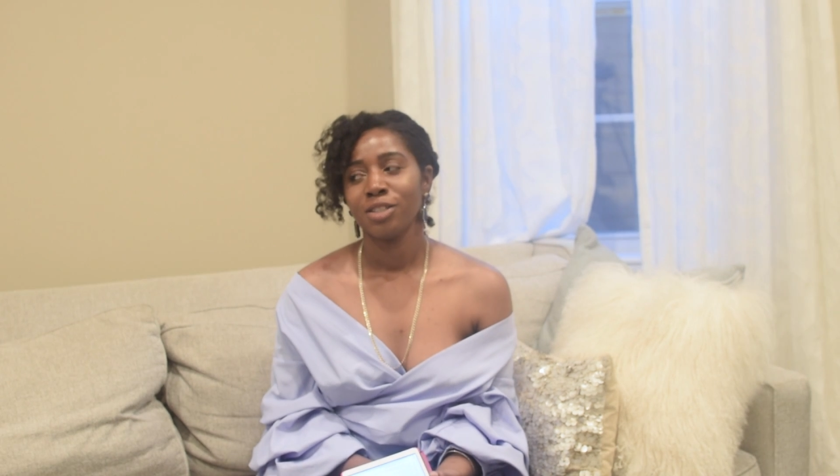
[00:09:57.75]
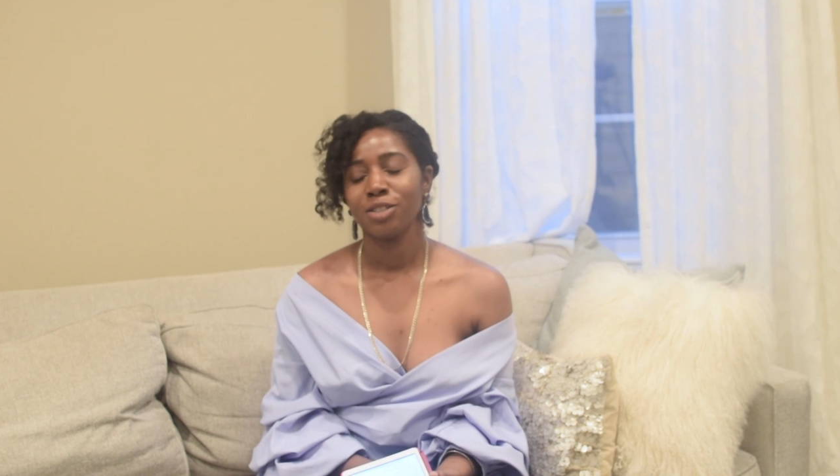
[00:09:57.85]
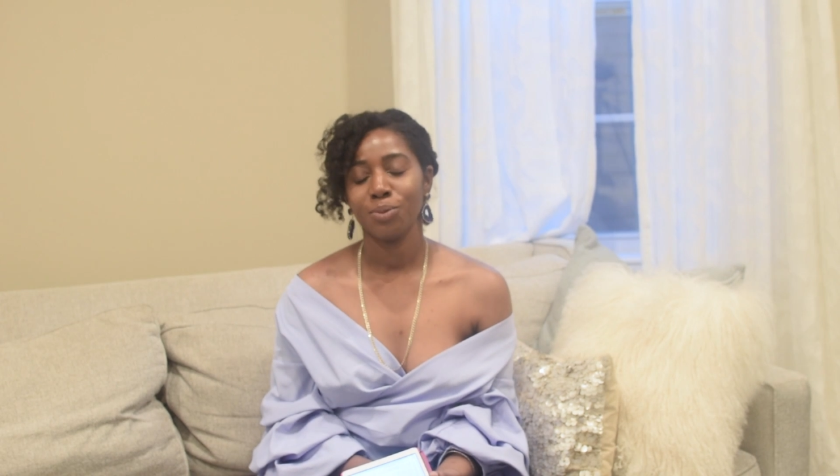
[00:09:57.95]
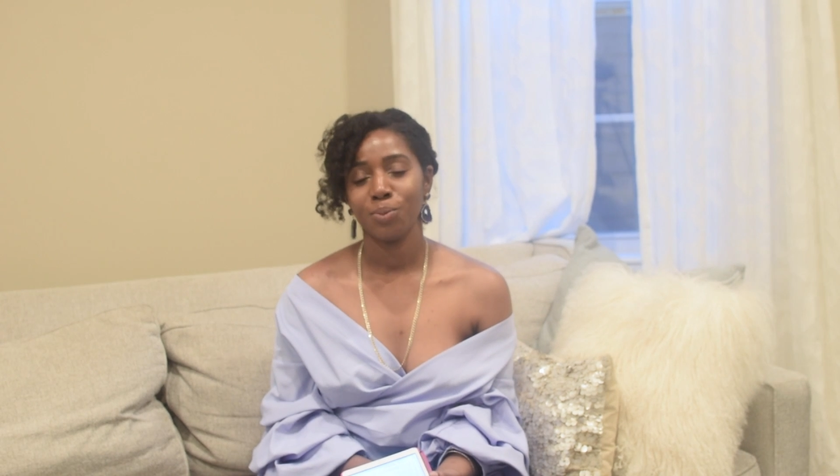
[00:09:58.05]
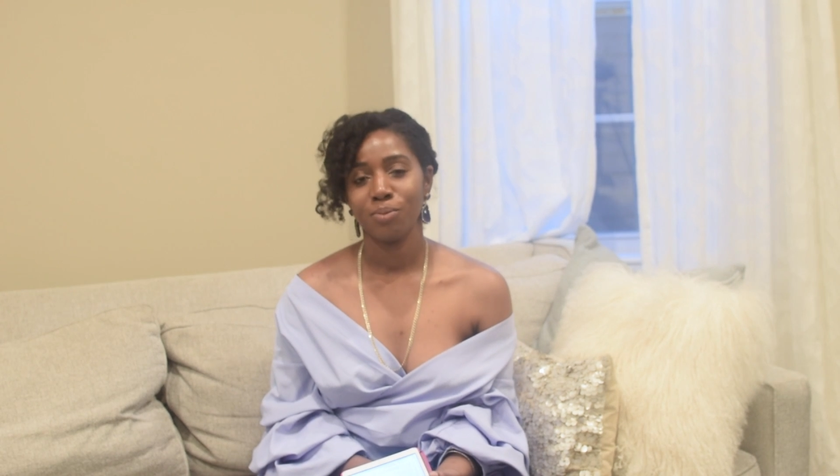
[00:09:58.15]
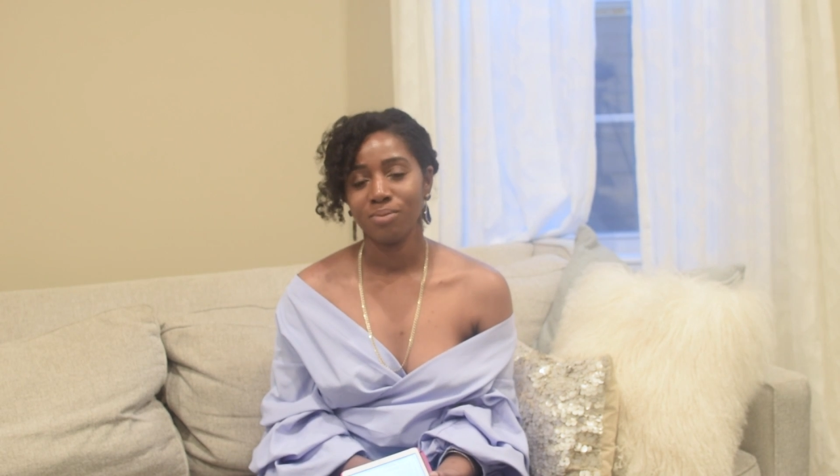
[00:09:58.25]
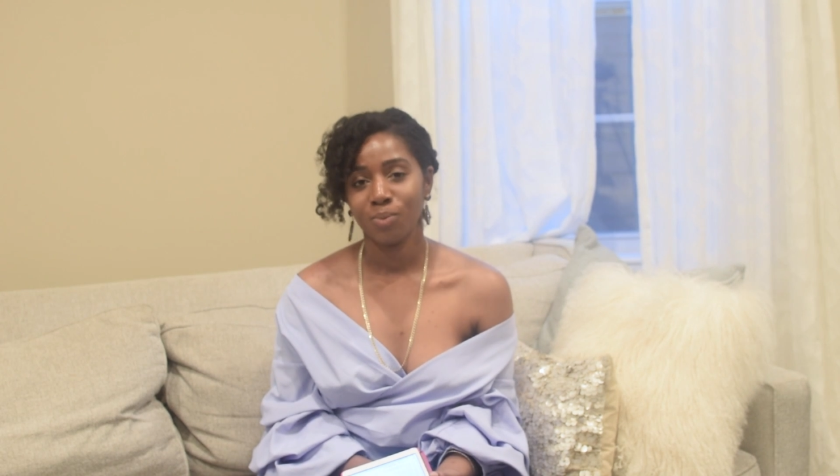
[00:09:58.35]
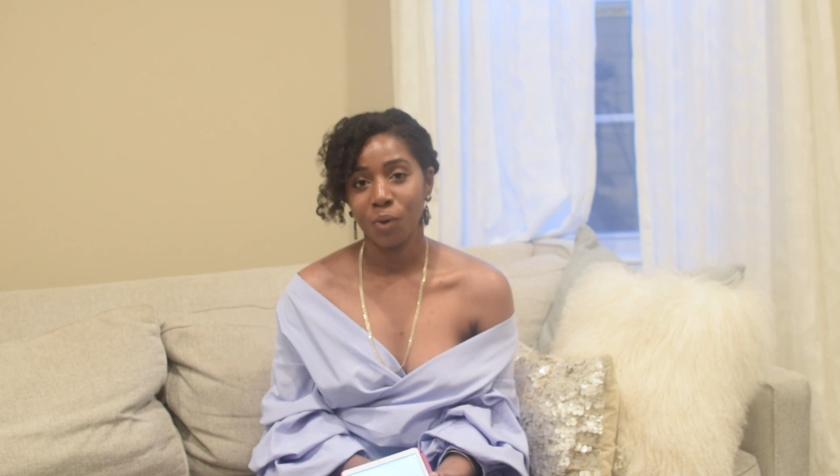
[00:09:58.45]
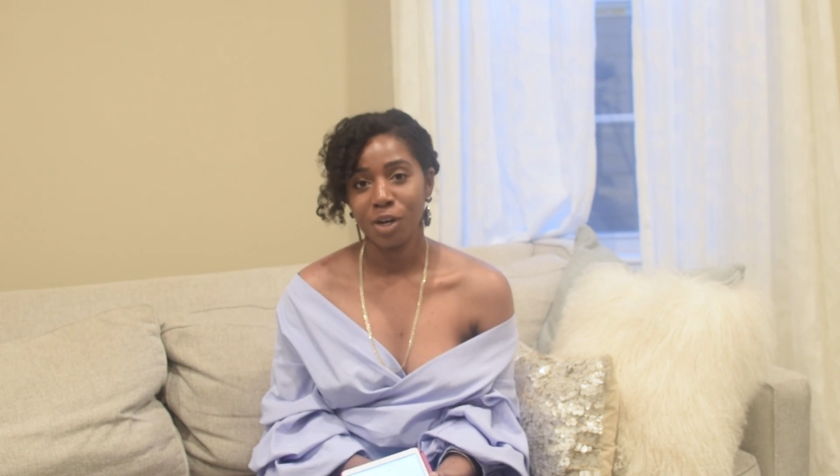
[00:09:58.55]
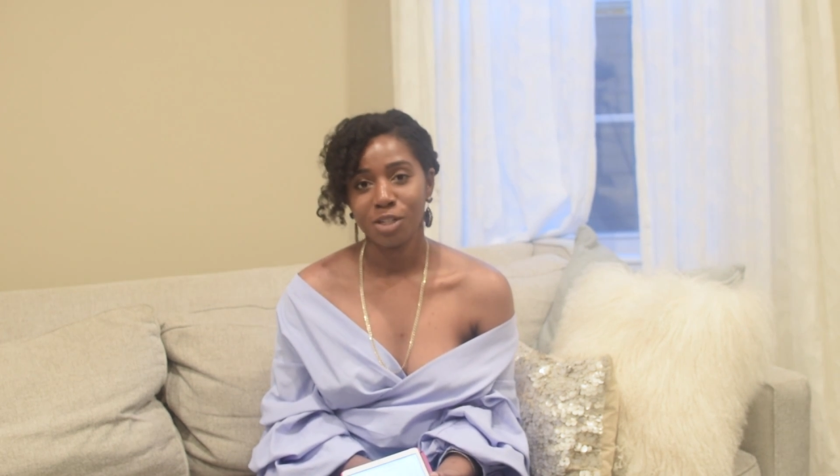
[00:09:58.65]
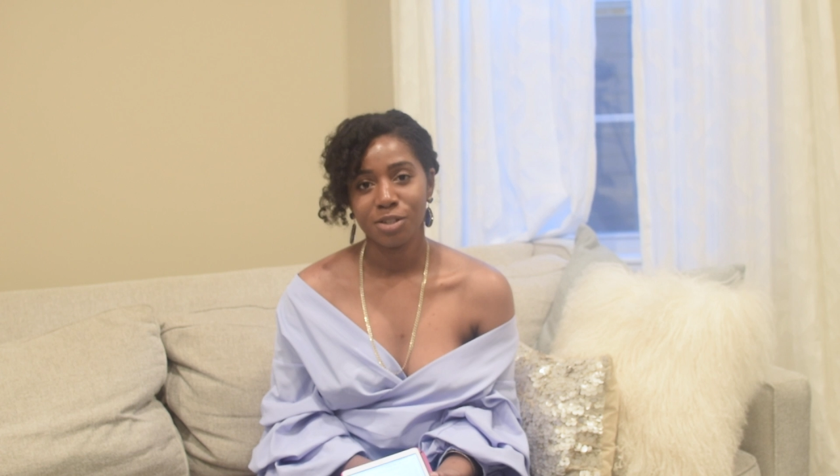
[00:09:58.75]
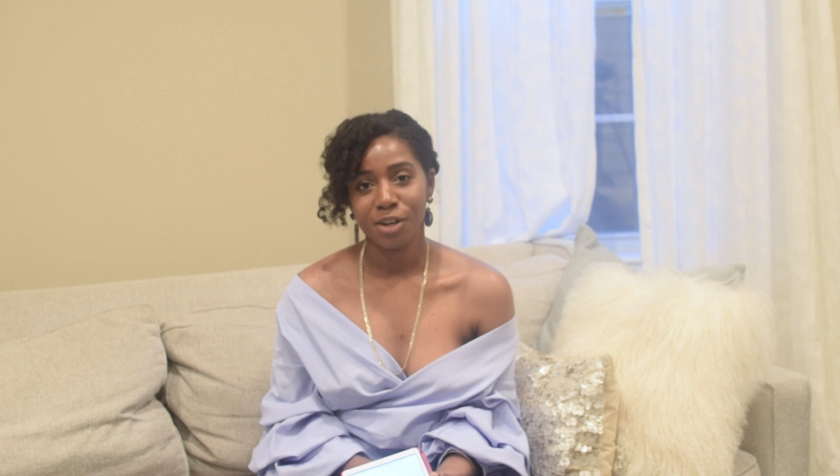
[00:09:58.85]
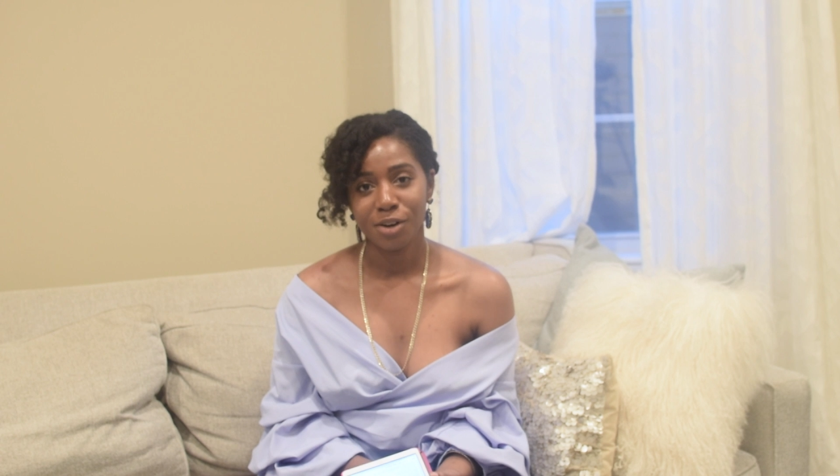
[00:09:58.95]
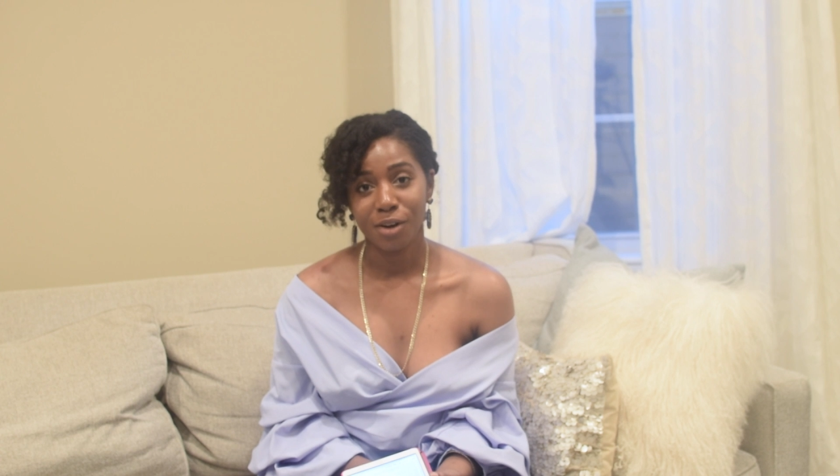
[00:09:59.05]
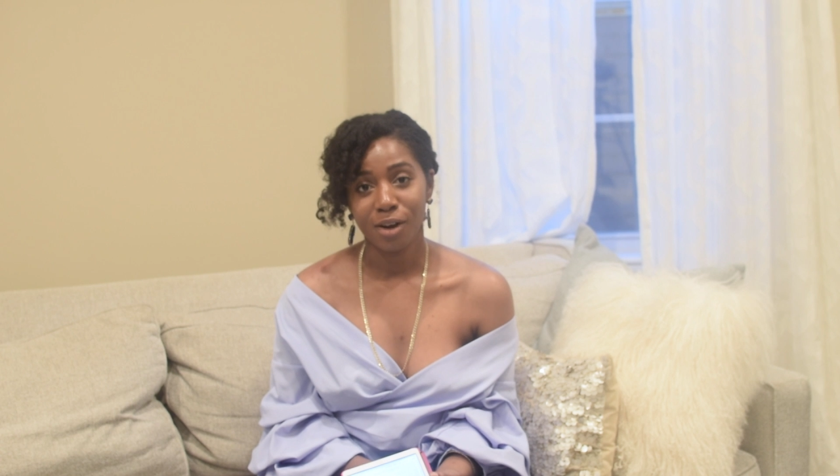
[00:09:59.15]
to want to
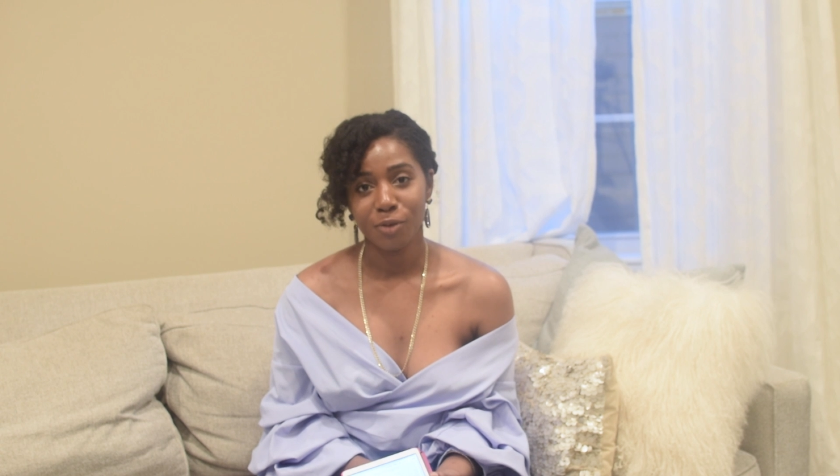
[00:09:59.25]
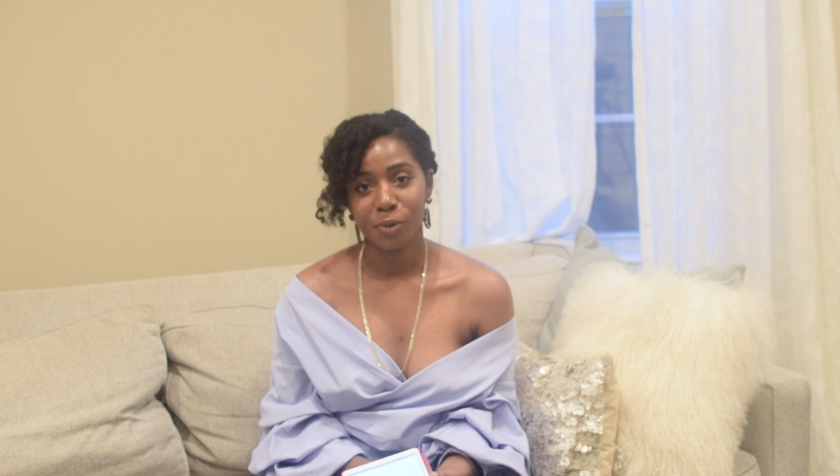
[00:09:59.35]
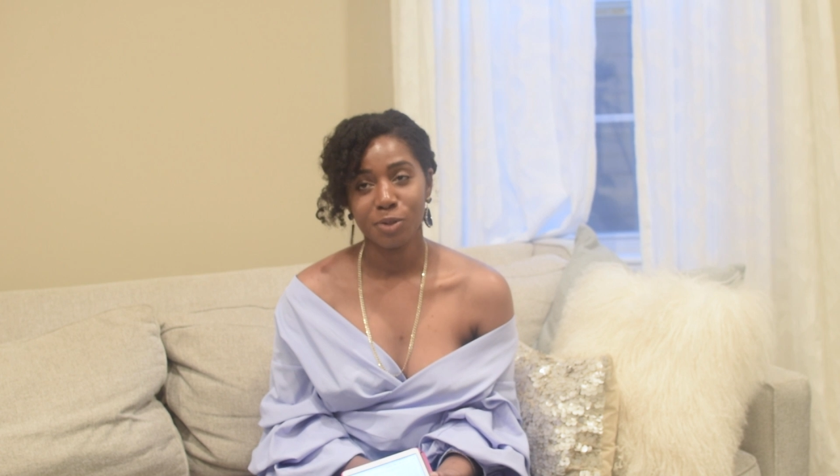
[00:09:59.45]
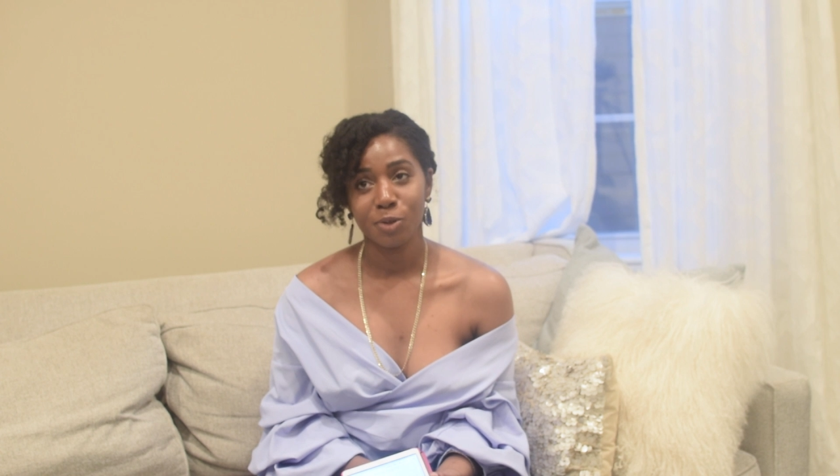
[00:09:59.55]
start a novel,